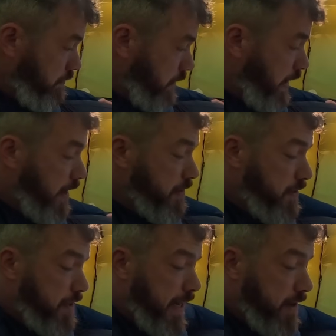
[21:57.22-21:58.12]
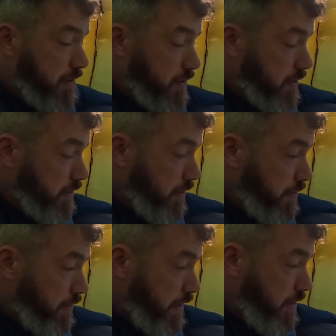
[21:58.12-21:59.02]
Again, saying I was going to do
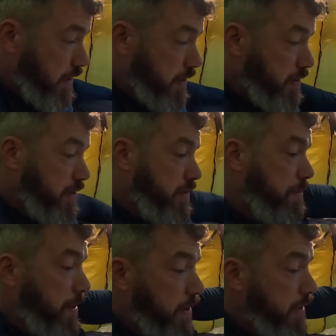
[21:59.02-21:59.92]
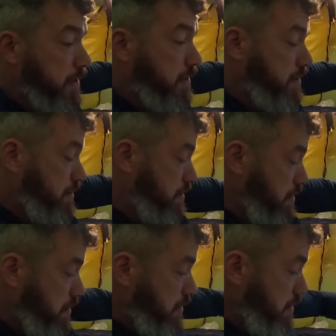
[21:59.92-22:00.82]
3 nights, to be honest,
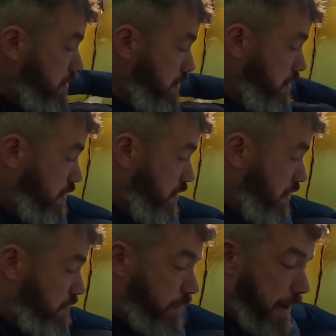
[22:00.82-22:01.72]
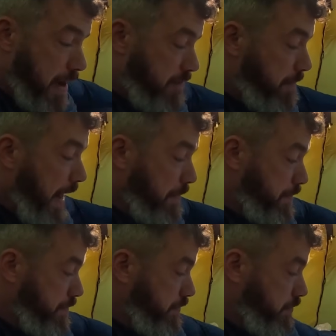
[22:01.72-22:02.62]
I've run out of map.
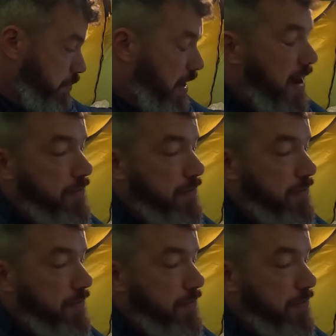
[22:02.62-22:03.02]
Well, I